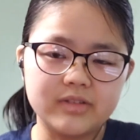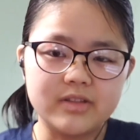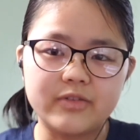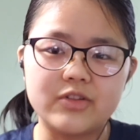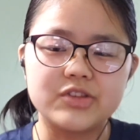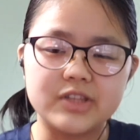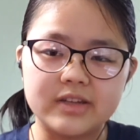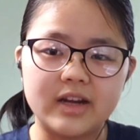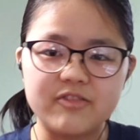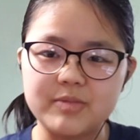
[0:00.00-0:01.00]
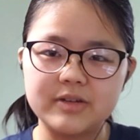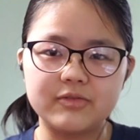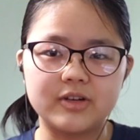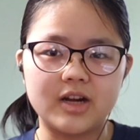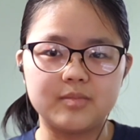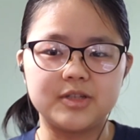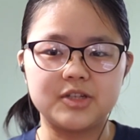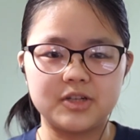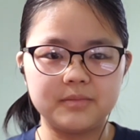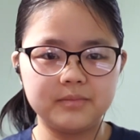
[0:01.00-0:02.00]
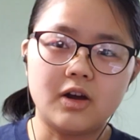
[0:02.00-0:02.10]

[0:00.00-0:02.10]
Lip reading: the farthest that I've been for a competition.